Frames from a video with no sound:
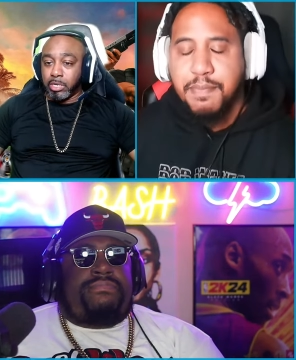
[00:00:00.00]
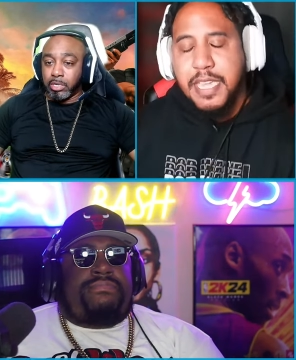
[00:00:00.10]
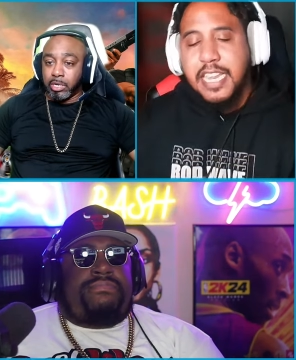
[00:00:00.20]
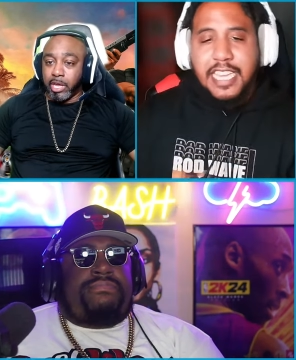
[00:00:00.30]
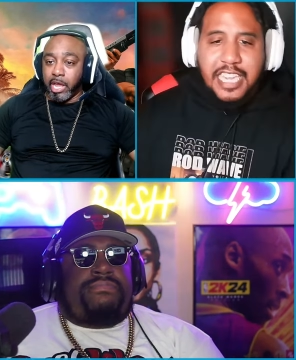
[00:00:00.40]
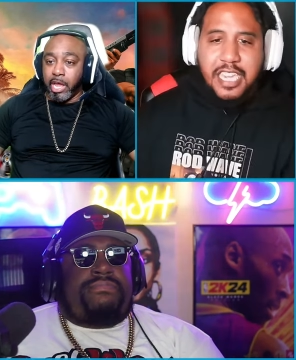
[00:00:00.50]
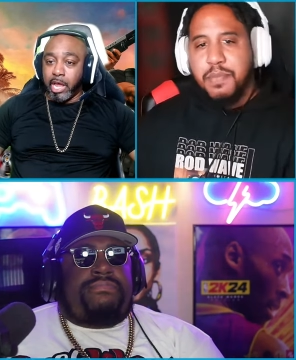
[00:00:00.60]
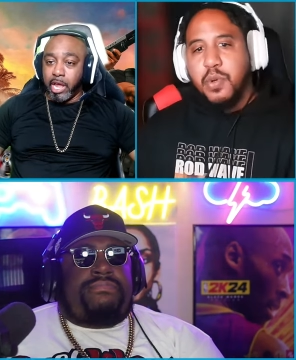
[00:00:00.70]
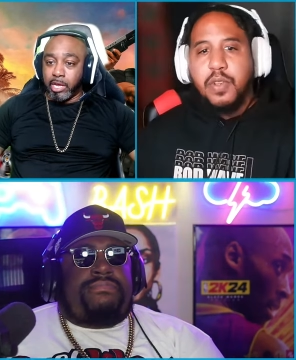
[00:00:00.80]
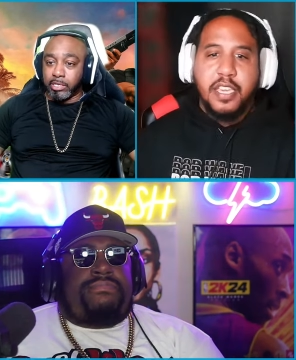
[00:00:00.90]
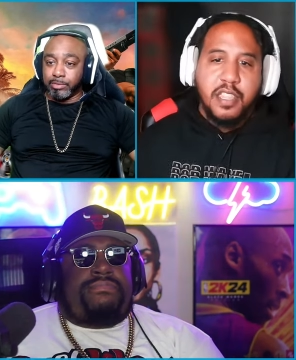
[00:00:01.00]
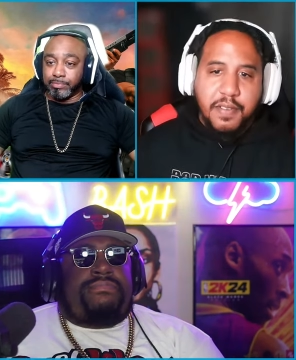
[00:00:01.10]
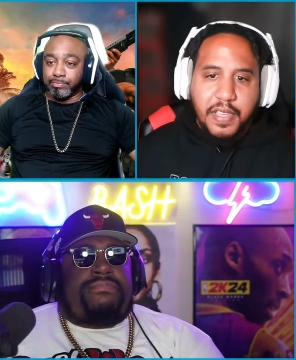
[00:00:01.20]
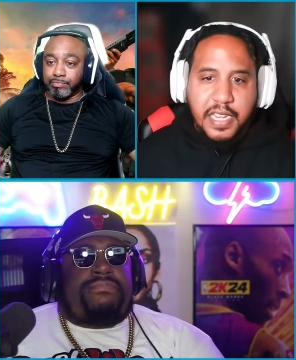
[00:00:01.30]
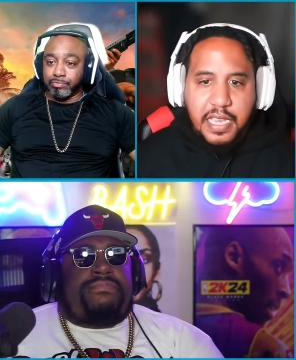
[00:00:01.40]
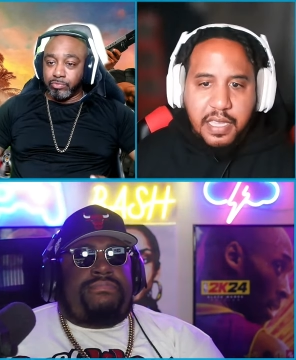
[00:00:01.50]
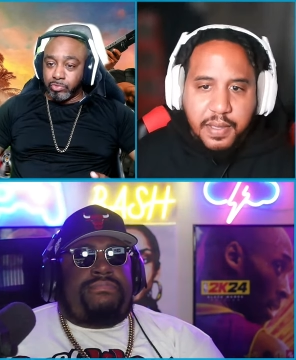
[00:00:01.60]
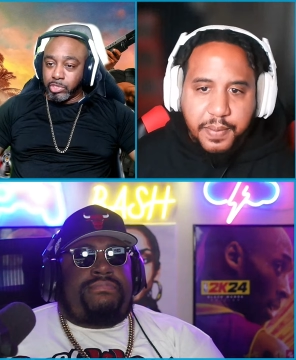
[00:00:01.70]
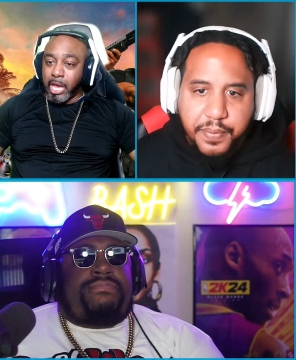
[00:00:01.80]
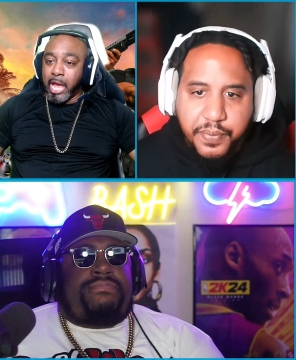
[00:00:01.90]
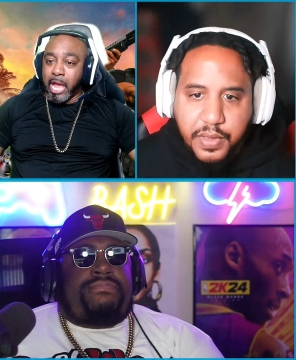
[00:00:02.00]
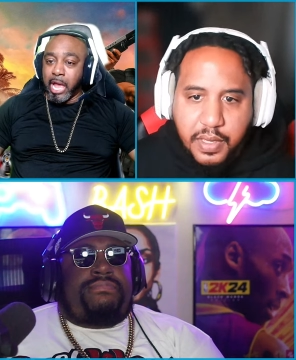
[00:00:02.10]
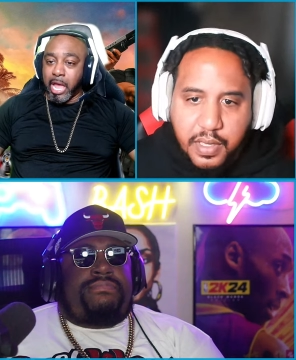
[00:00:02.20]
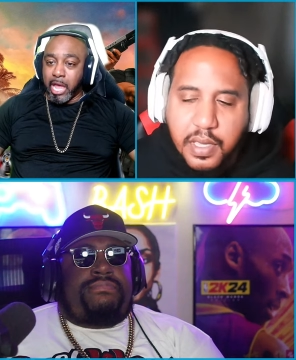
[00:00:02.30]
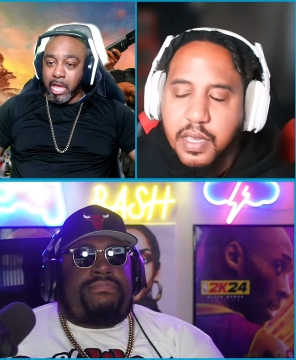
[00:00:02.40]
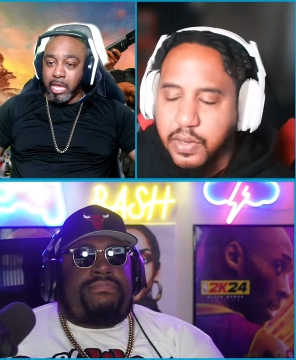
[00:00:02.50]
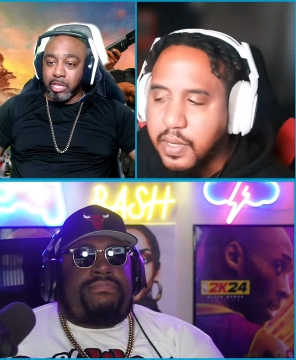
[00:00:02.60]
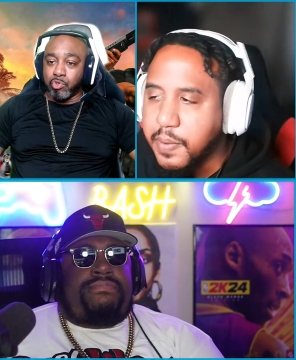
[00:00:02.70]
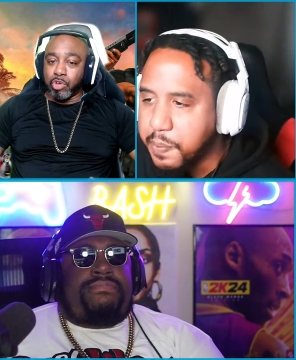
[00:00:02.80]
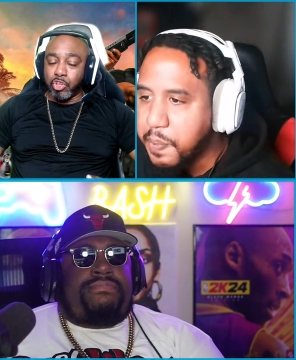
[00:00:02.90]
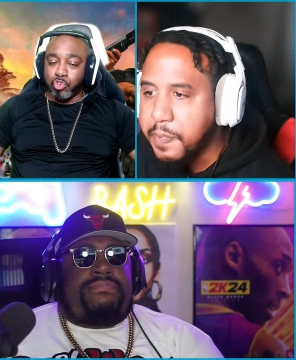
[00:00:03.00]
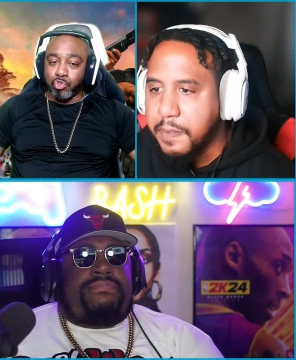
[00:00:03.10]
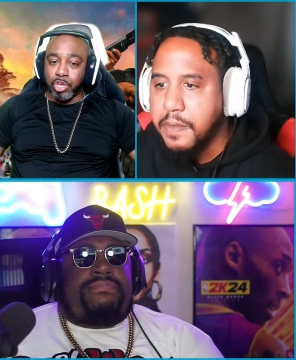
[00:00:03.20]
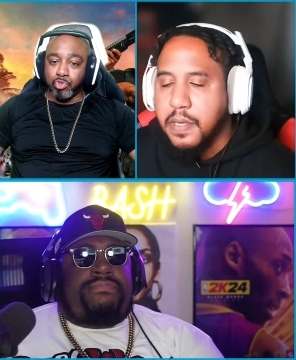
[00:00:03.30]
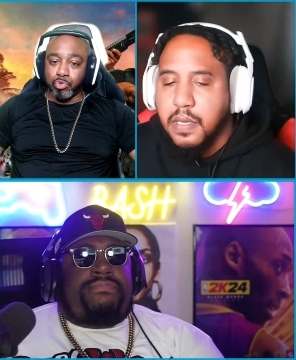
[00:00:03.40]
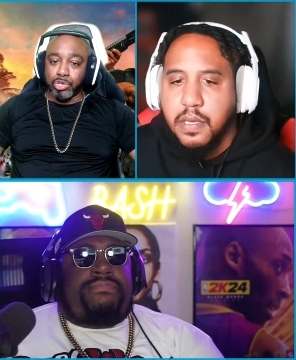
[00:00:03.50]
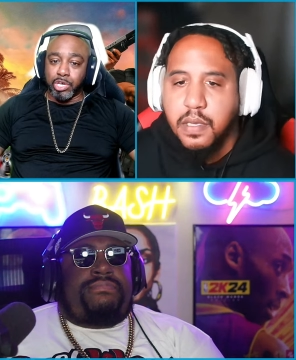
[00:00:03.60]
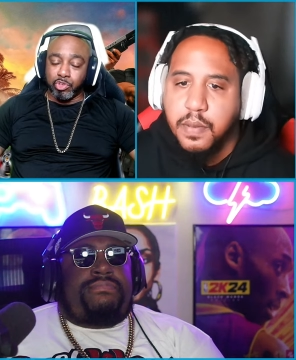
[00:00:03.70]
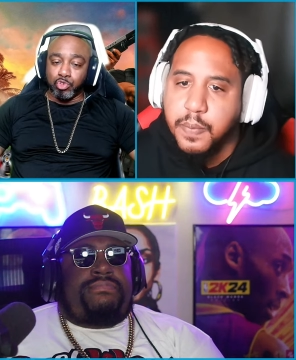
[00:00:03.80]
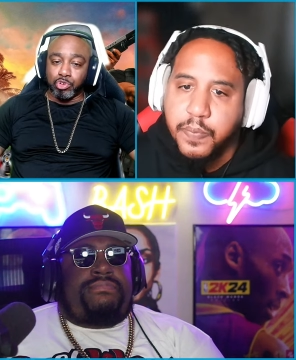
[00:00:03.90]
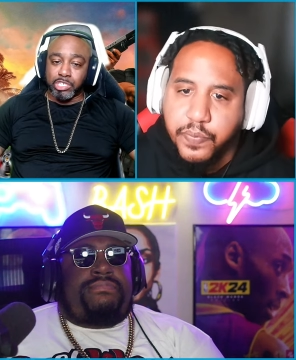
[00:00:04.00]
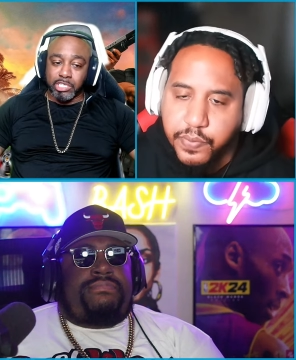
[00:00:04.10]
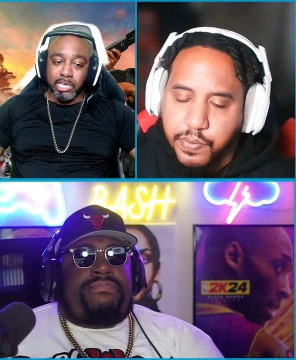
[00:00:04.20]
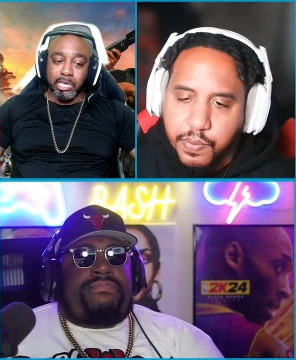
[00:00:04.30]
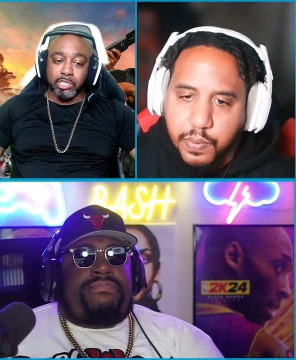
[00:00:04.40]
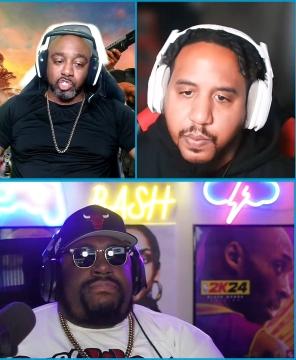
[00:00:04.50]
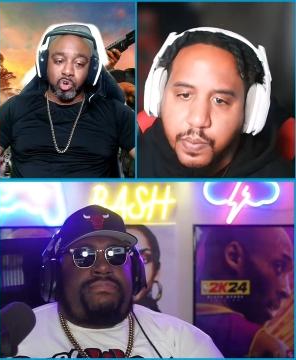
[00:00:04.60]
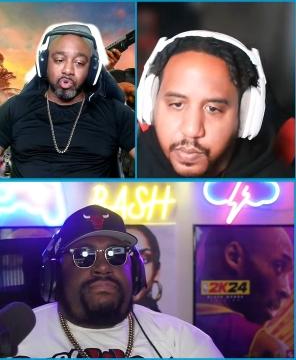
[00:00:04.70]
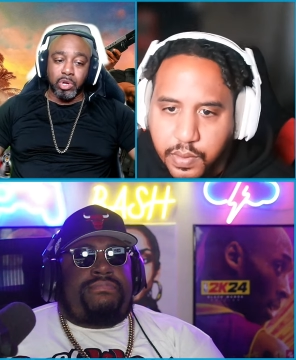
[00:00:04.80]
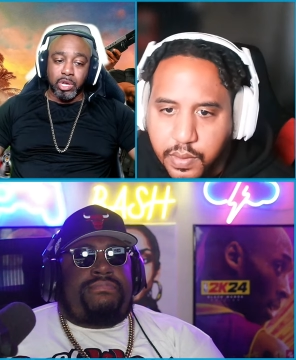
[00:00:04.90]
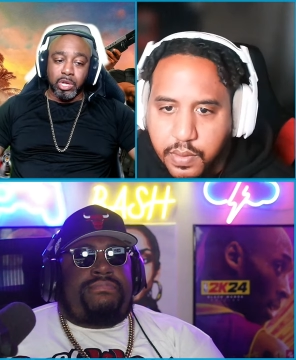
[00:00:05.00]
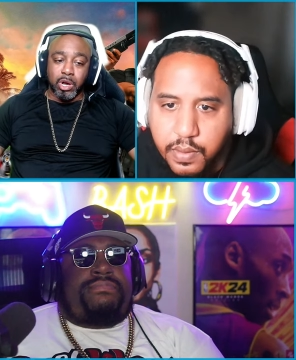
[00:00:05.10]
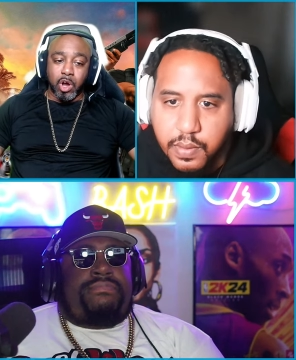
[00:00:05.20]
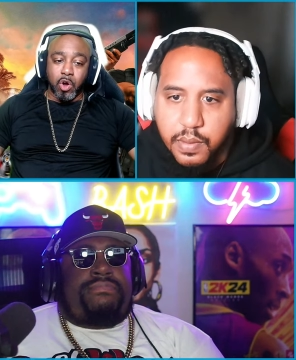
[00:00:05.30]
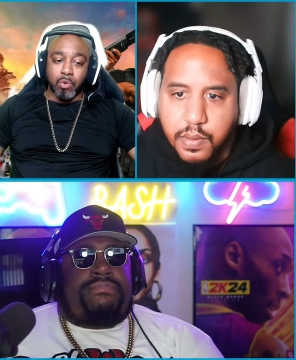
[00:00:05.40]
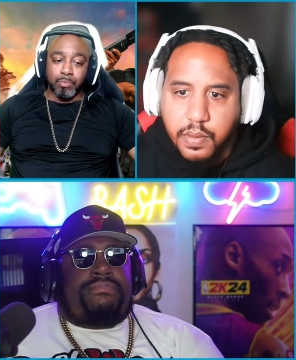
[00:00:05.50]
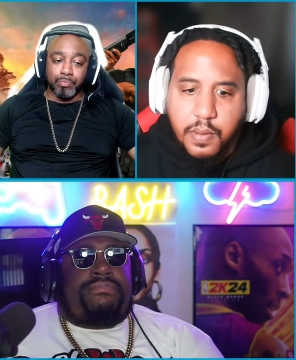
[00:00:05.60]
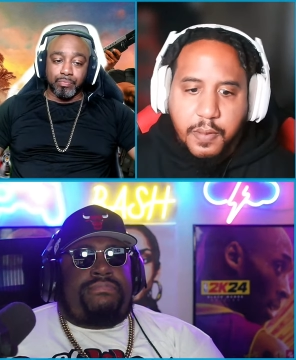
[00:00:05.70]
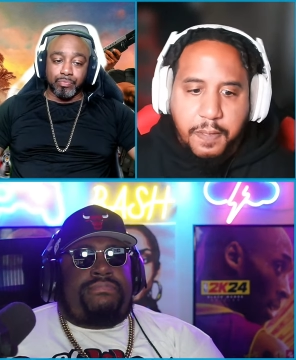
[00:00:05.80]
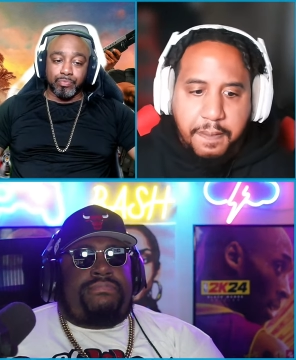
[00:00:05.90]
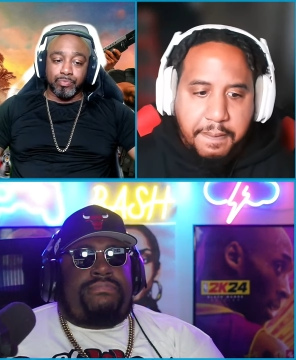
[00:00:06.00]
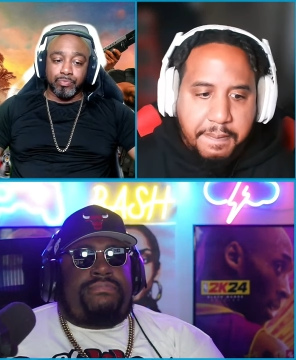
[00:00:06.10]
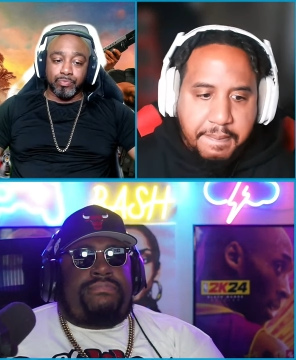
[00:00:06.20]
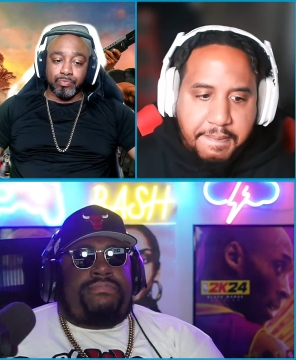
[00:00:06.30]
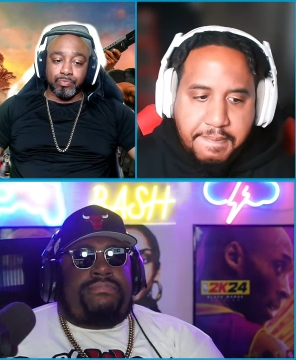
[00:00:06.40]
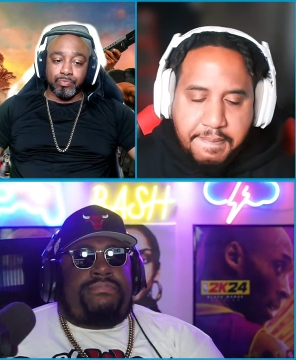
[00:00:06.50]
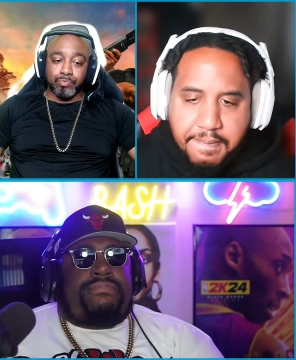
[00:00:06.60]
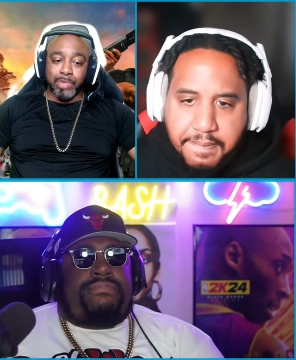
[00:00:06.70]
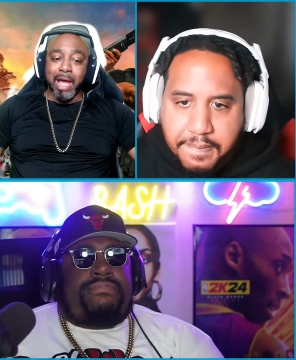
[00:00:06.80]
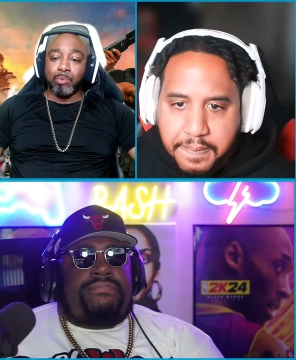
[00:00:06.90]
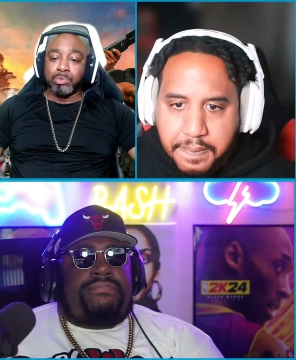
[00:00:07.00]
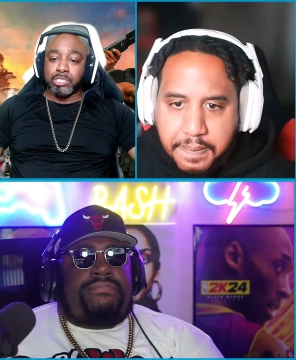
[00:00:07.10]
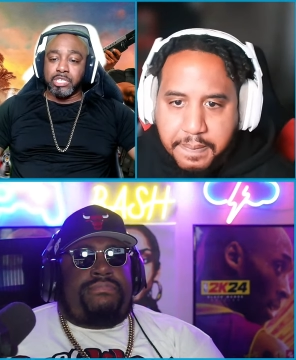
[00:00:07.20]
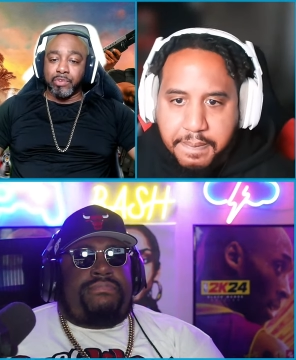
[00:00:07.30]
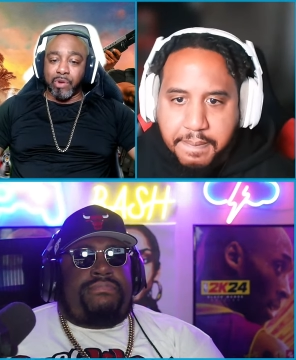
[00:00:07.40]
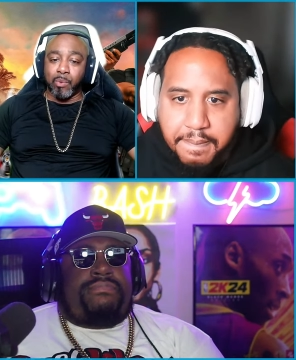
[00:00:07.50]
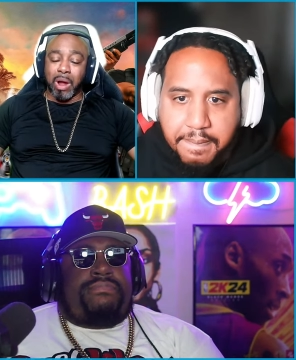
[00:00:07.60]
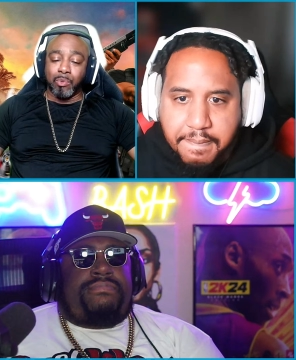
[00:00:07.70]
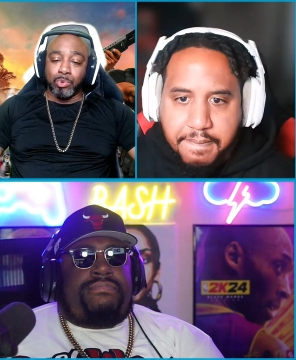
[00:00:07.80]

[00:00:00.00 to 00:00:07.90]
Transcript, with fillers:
Speaker 1: You're like,
Speaker 2: man, I can't move, like stuff like that.
Speaker 1: Yeah, yeah, yeah. Okay. You, and you and you can and you can see it. So um. That was different. I,